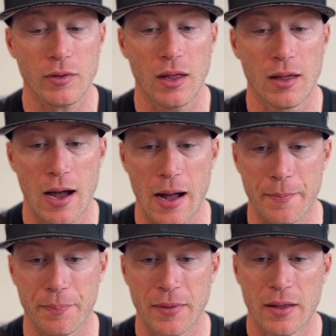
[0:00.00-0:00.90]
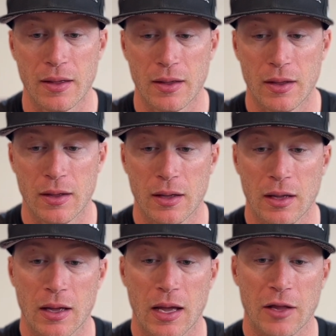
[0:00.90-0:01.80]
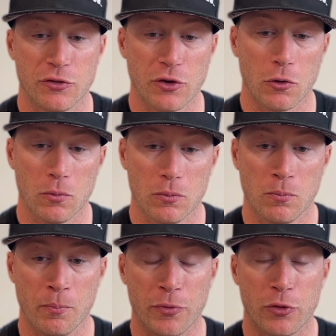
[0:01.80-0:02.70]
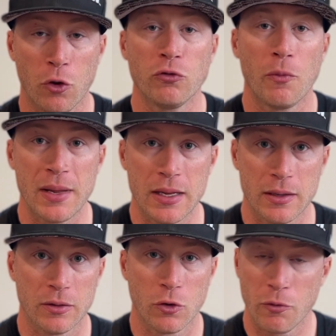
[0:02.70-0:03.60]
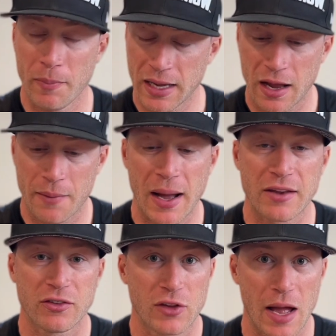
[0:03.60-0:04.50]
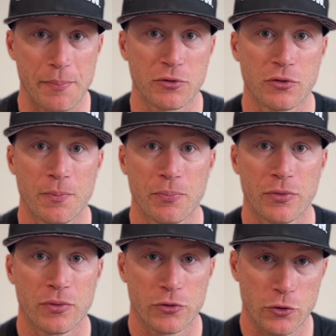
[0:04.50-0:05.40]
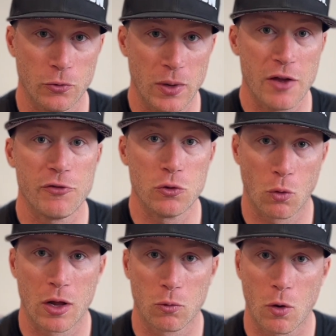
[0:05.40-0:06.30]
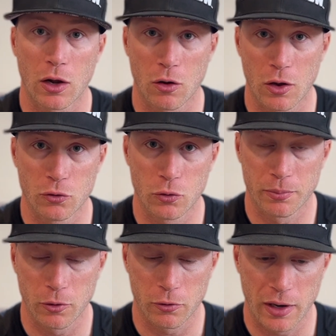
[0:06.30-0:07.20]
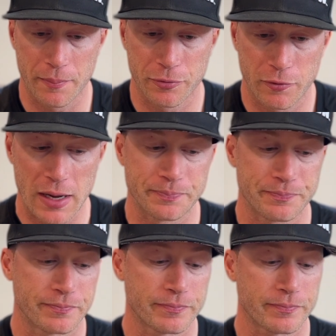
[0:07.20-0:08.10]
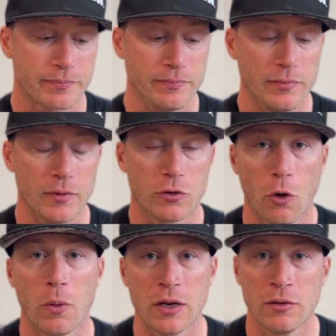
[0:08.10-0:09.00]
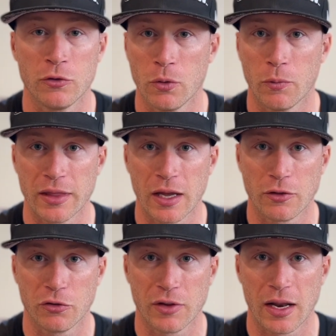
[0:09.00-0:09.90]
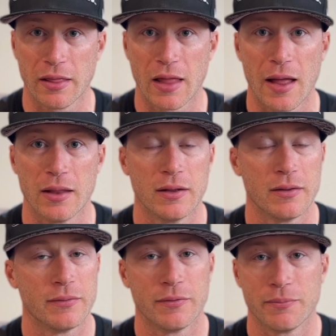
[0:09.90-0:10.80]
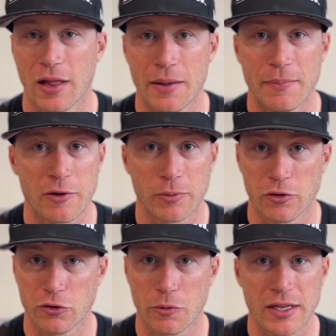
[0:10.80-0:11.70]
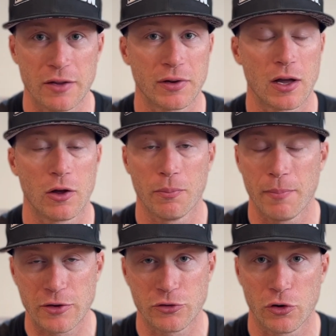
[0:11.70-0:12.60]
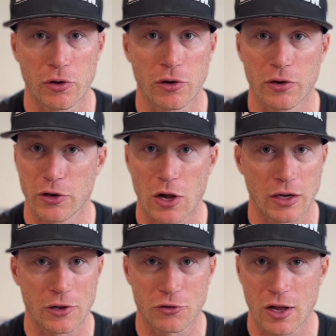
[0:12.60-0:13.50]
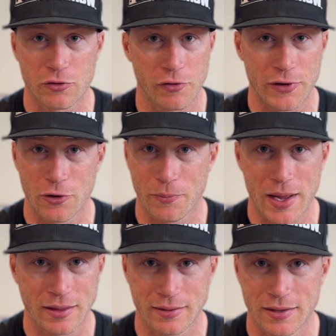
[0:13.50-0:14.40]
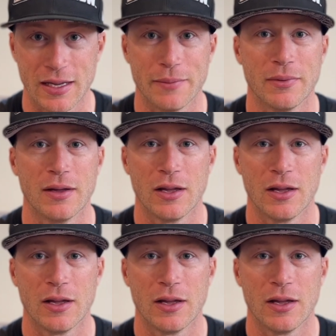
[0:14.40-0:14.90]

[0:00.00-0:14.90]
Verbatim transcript: And so those would be kind of my steps to if you want to walk onto a program, right? Go into it with the understanding that playing baseball there is going to be difficult. Make sure you're not going to transfer if you don't make the team.